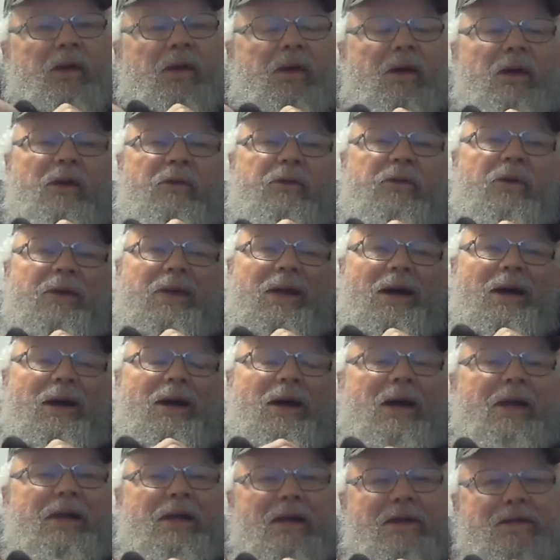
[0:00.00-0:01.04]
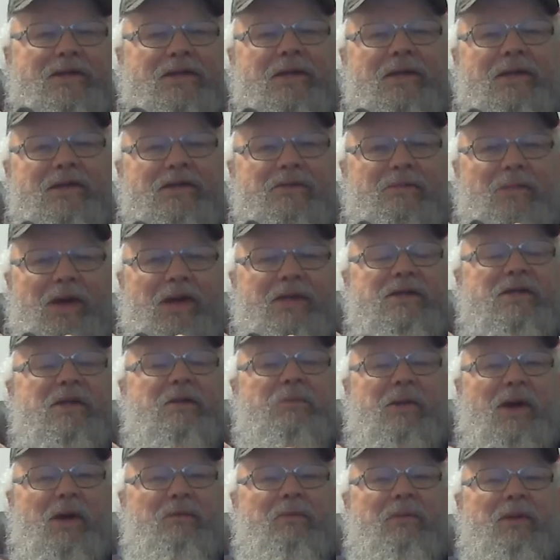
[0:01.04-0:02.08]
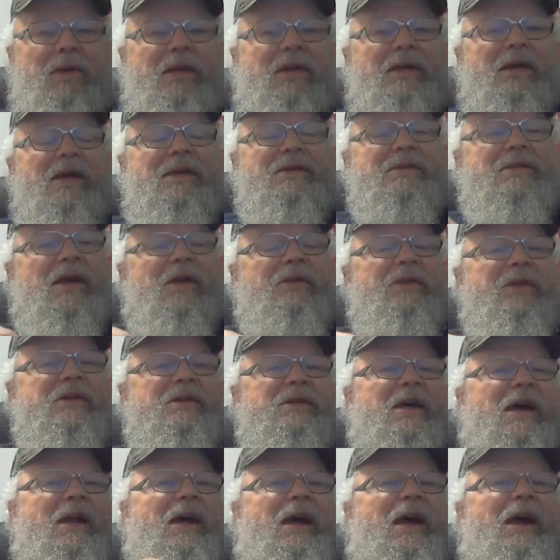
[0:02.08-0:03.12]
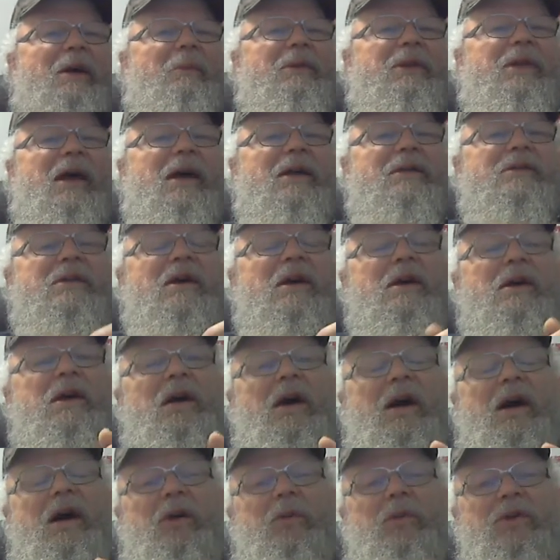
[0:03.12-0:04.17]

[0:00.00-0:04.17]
So yeah, I guess it is best to probably test out these kind of habitats uh,